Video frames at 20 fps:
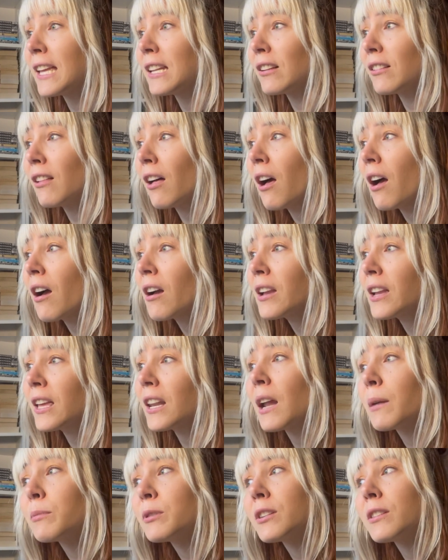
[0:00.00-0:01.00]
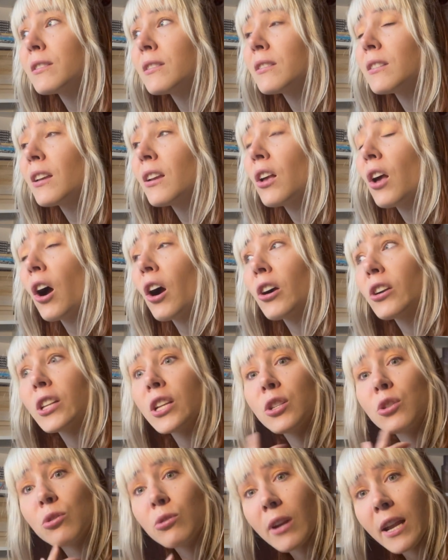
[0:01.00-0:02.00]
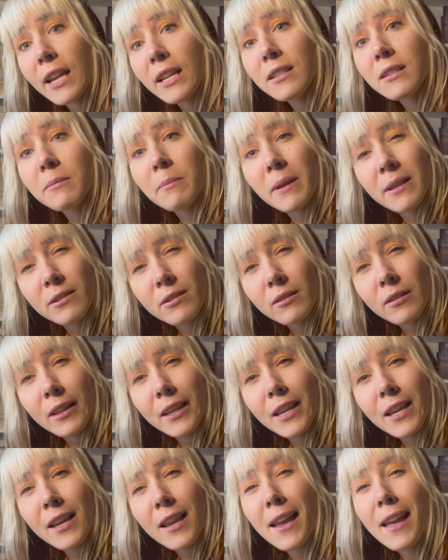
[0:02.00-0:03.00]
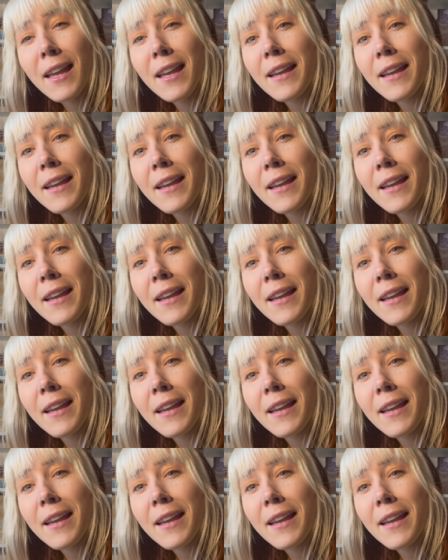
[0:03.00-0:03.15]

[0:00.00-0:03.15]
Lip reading: 8 o'clock and I'm just already drained mentally.